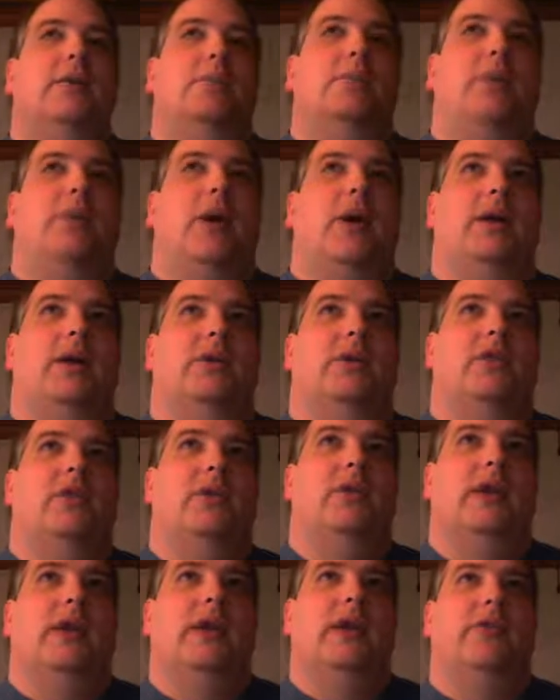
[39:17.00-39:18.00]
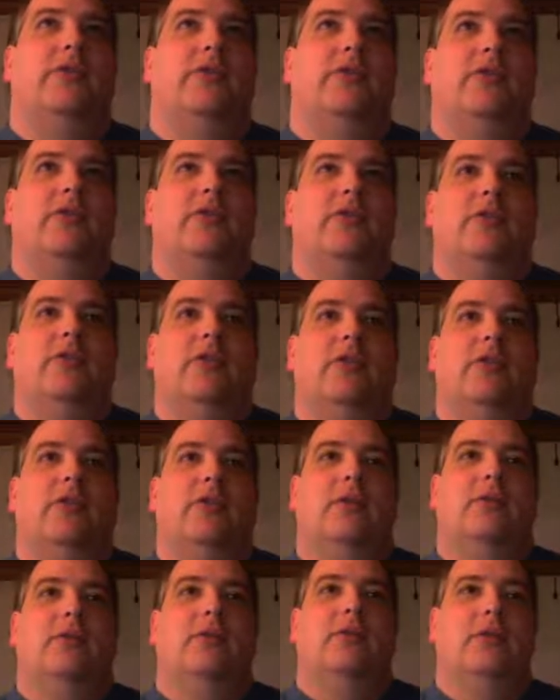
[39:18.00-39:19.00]
But it's
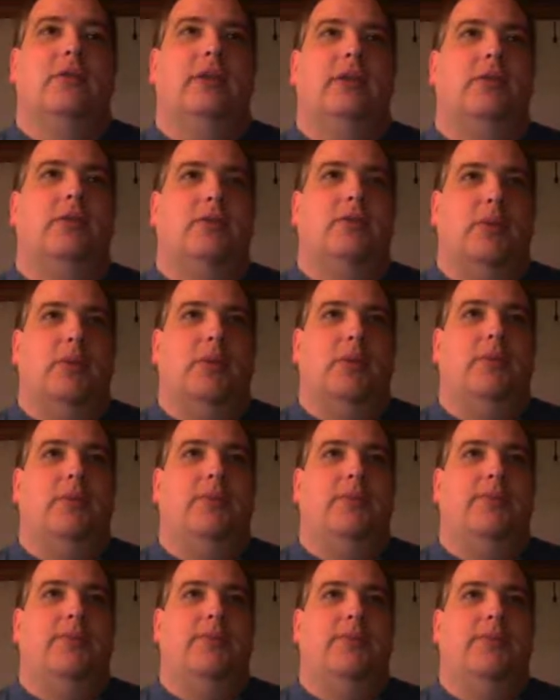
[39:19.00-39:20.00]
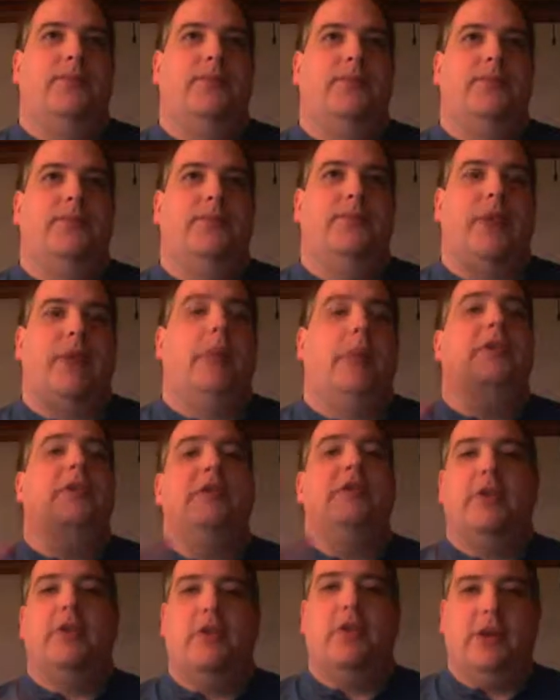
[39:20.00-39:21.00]
certainly doable. I'm going to
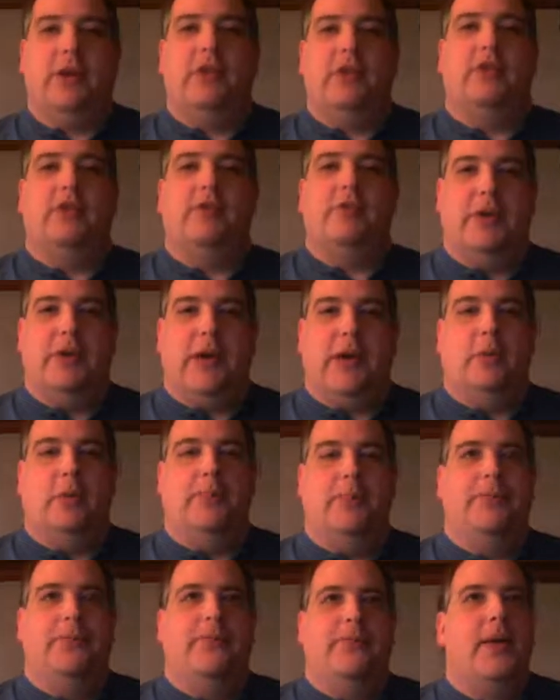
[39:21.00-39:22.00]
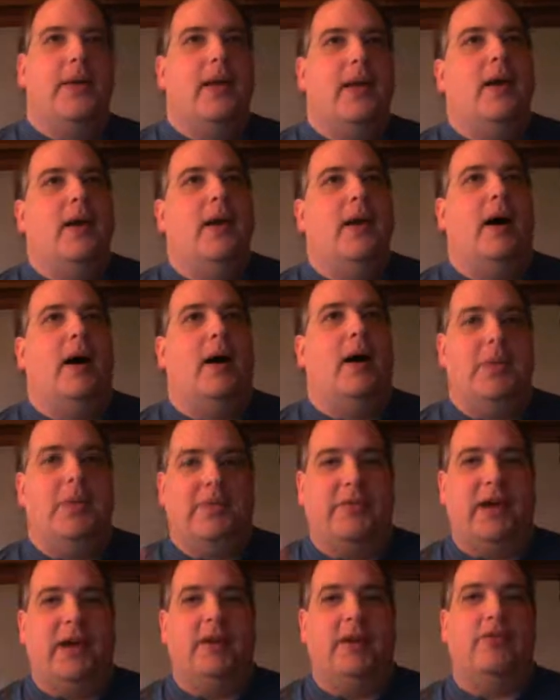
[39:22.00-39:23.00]
leave the code as is for now, but
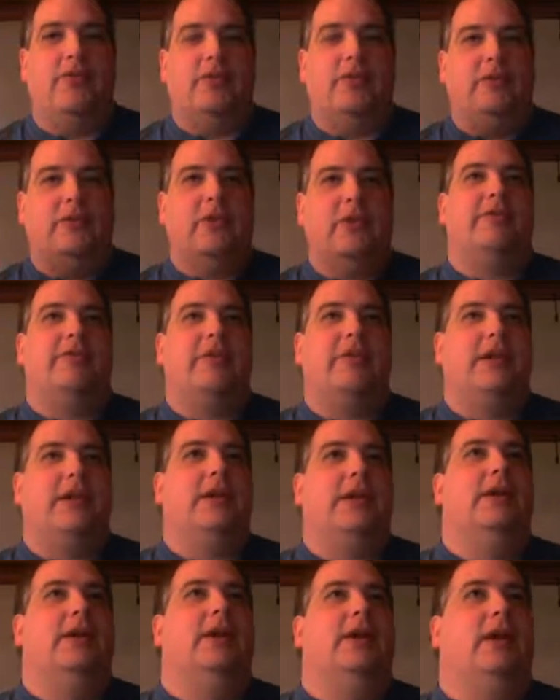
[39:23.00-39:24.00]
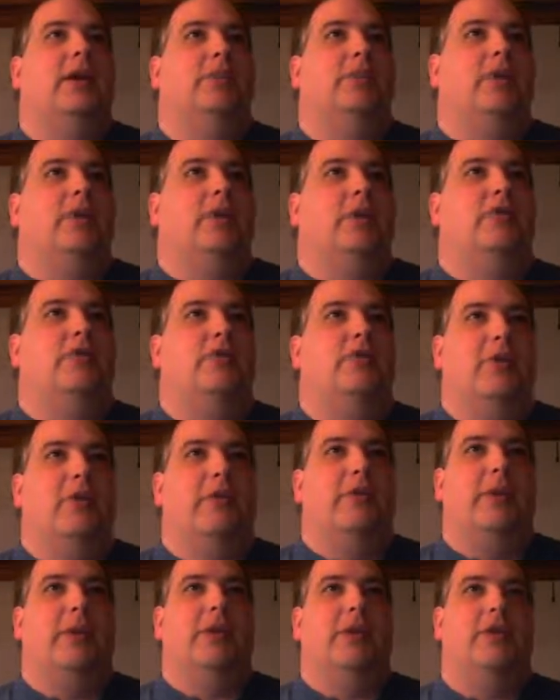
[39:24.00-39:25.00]
that is definitely an approach
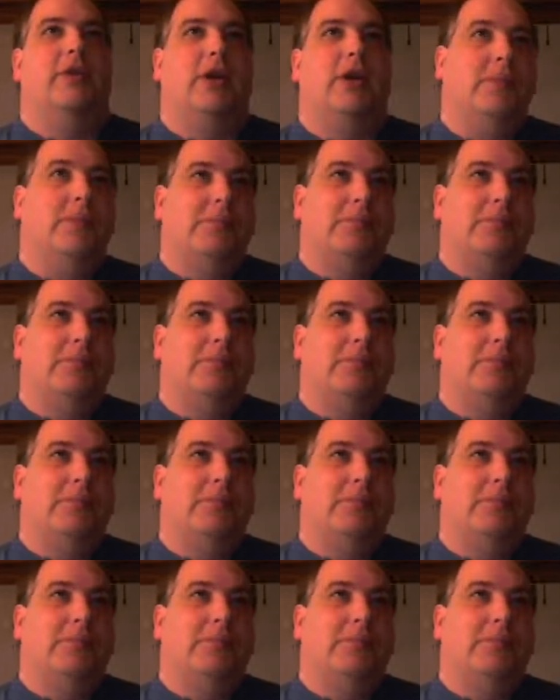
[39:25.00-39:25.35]
worth mentioning.